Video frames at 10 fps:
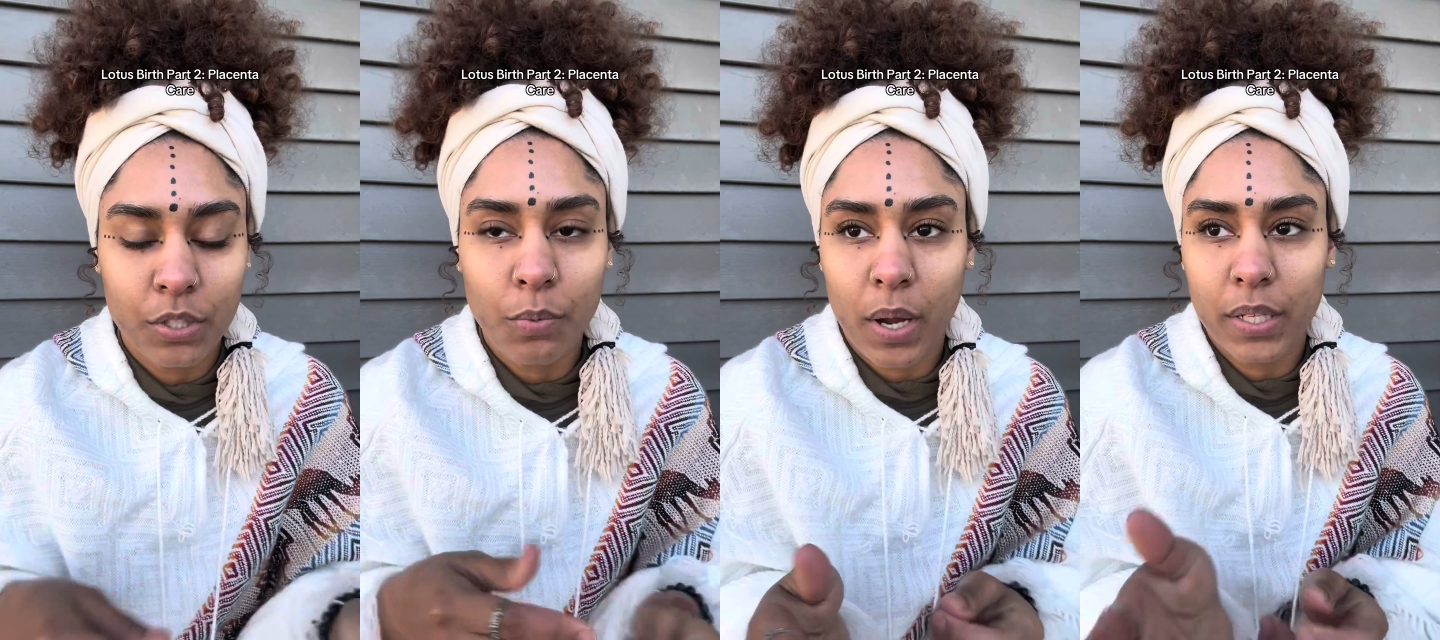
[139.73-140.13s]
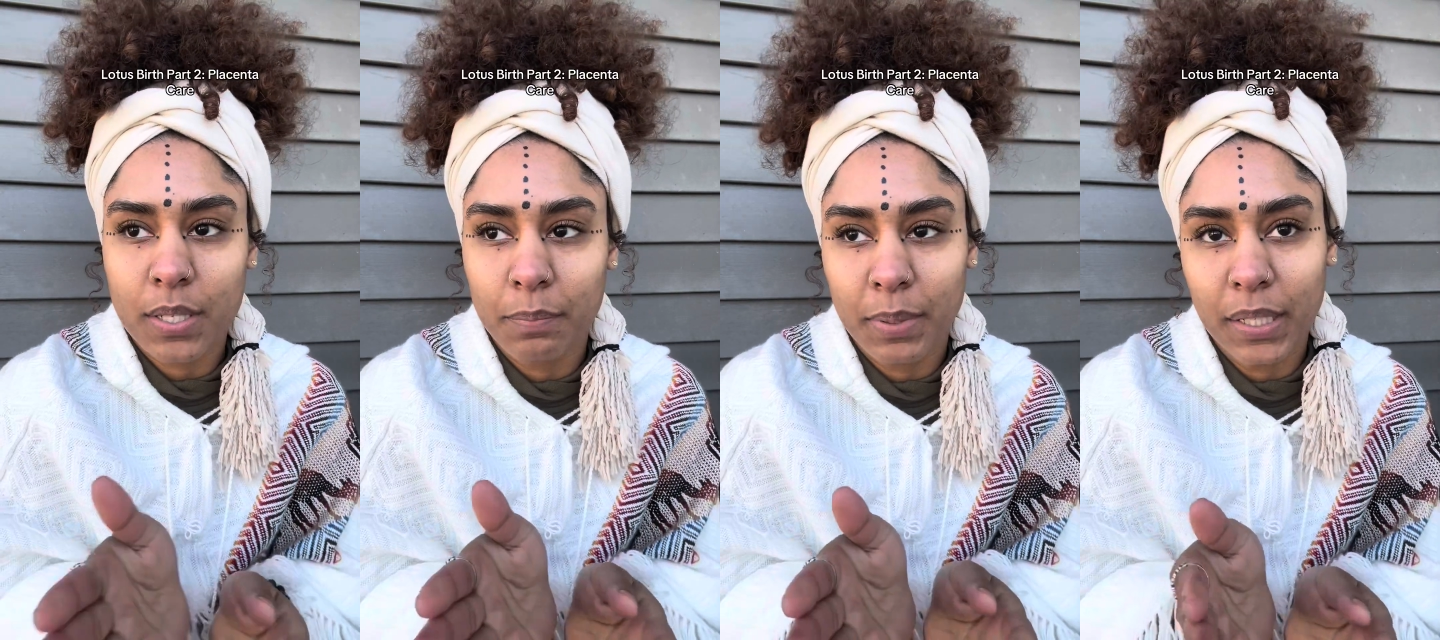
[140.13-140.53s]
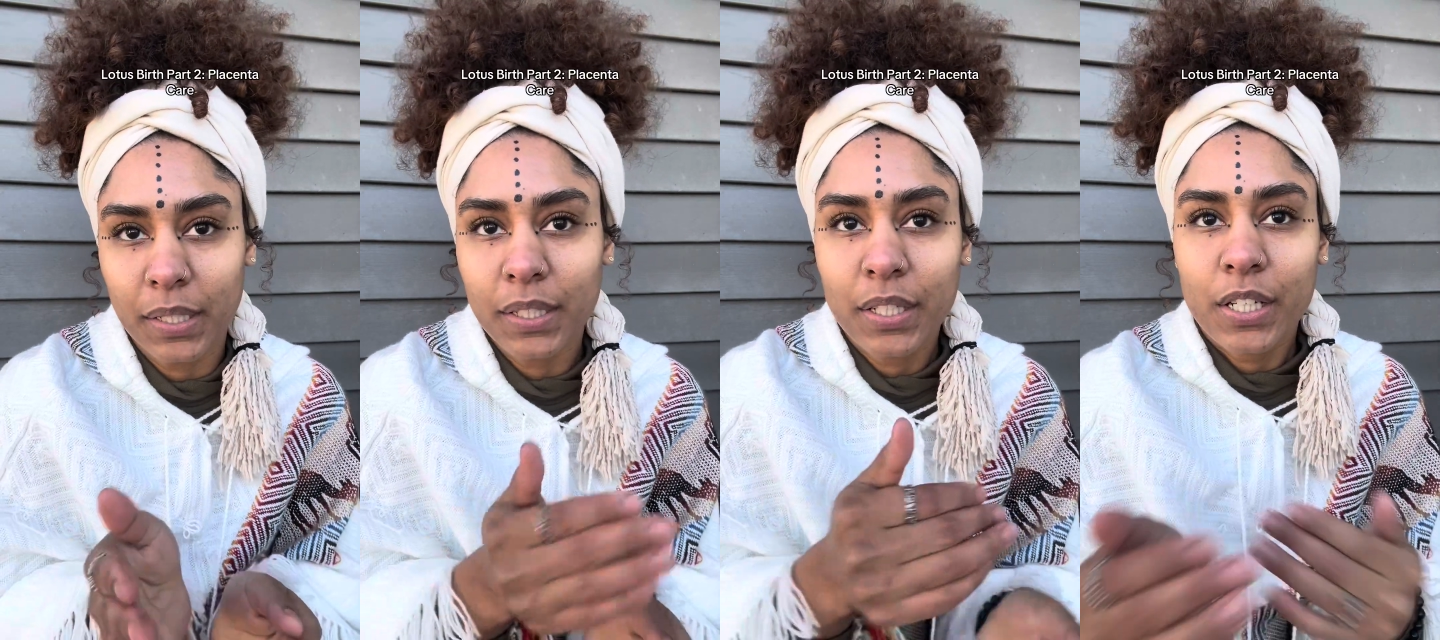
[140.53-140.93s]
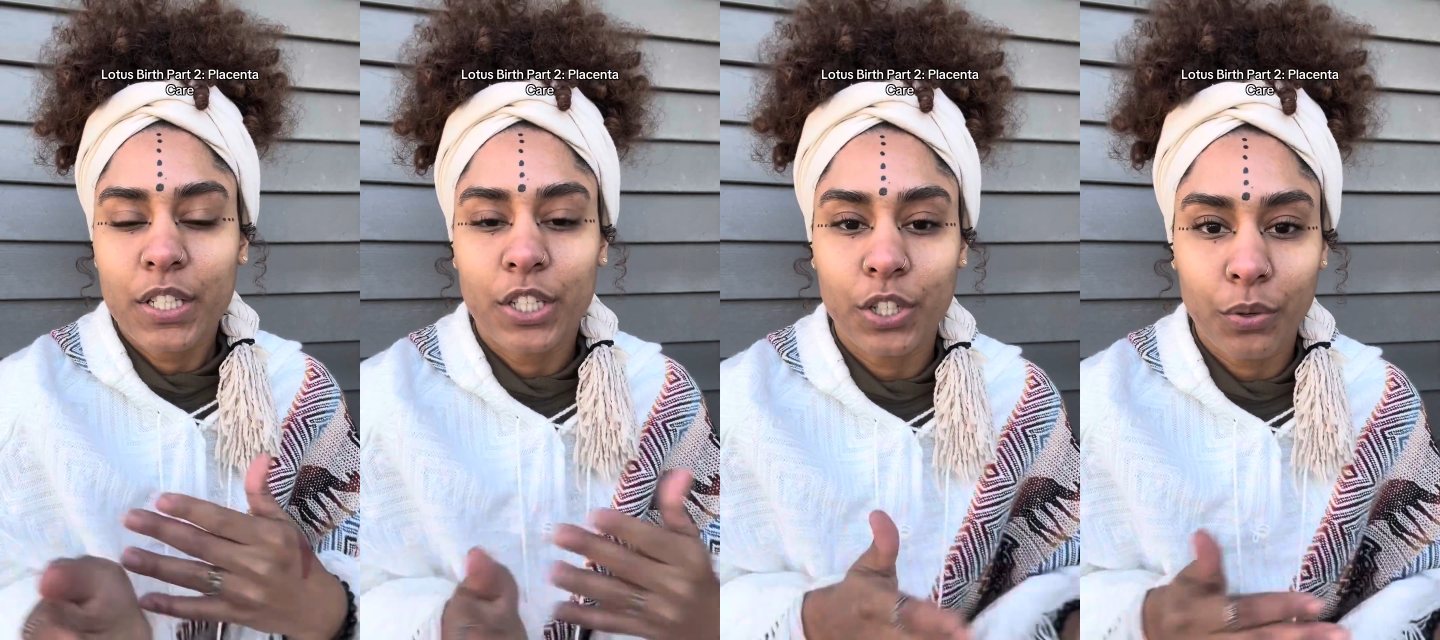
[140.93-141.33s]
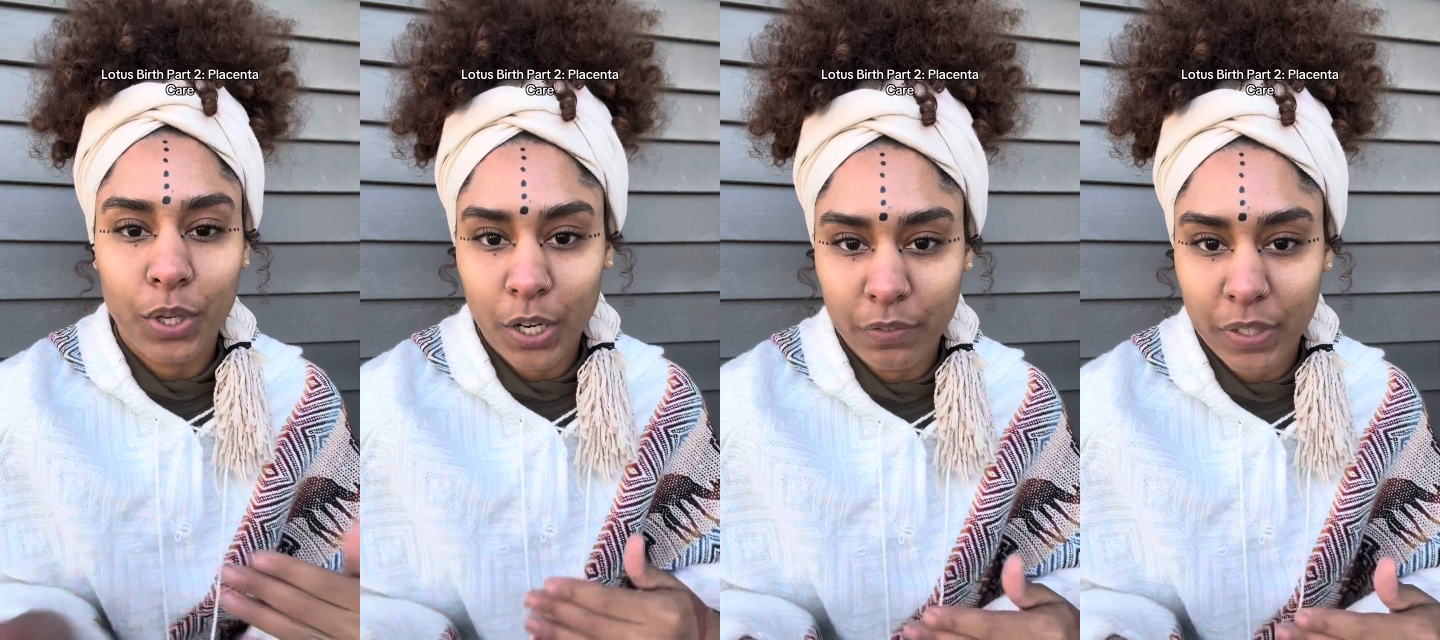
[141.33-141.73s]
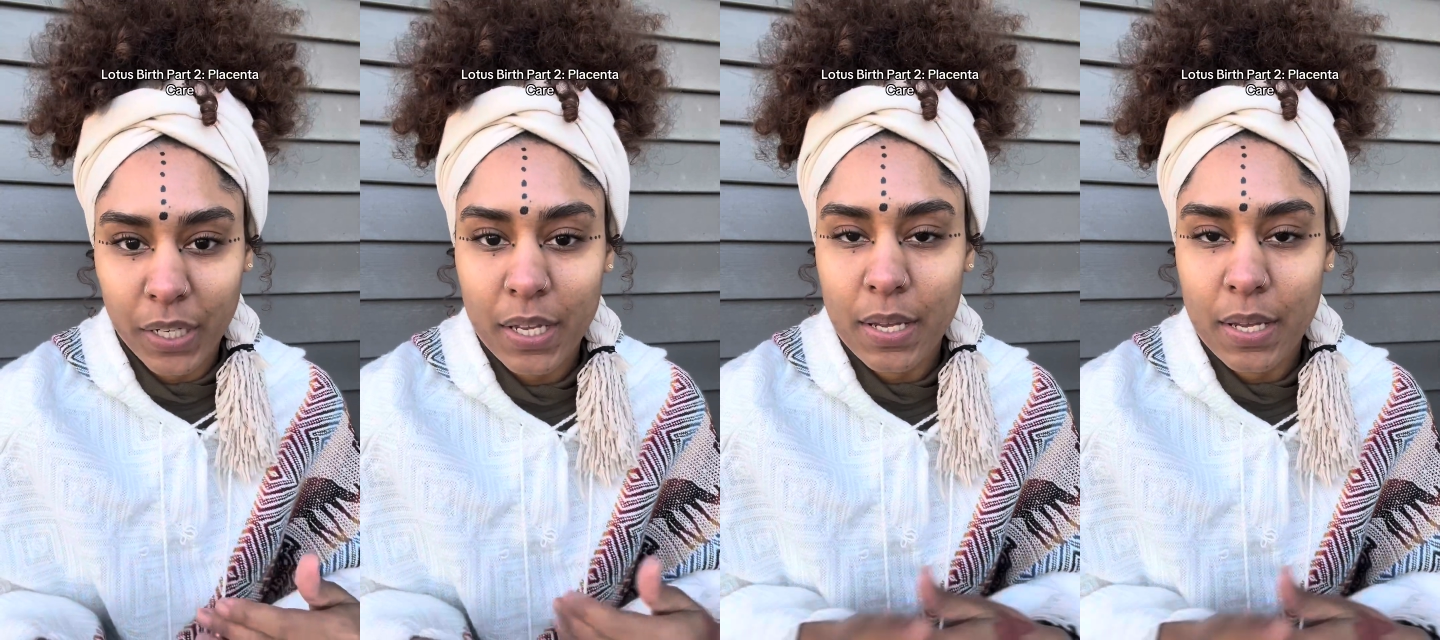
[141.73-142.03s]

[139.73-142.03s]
You want it to be, curvy,